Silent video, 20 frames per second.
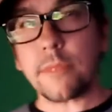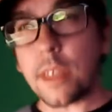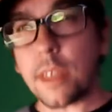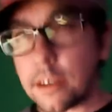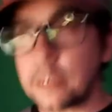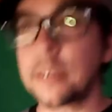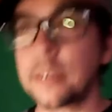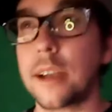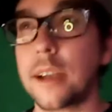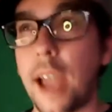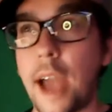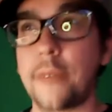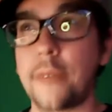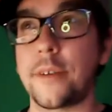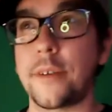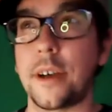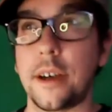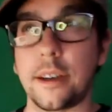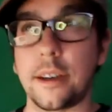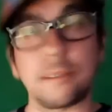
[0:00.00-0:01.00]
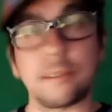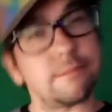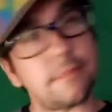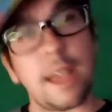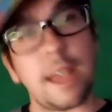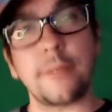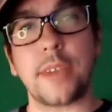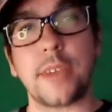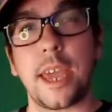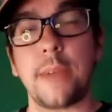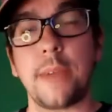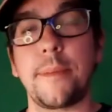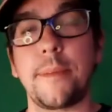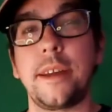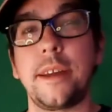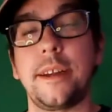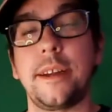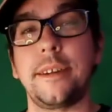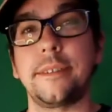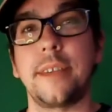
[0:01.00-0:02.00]
came
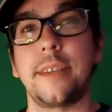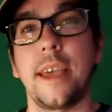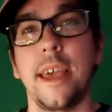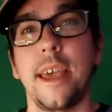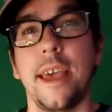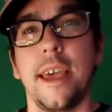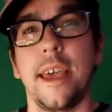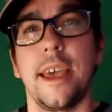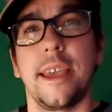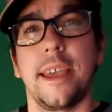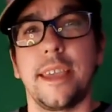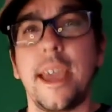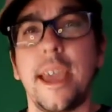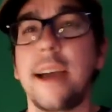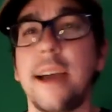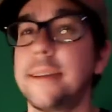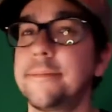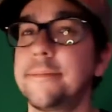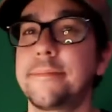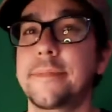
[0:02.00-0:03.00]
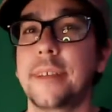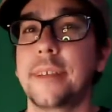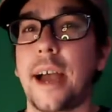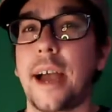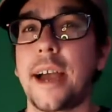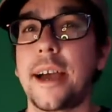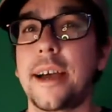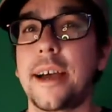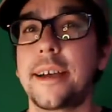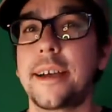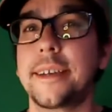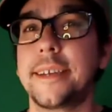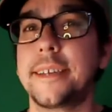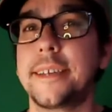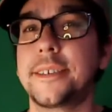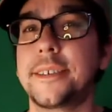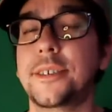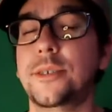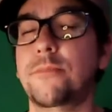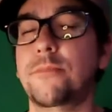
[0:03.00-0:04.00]
in, and
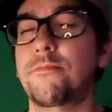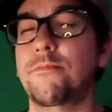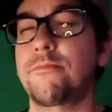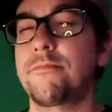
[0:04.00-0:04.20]
it's,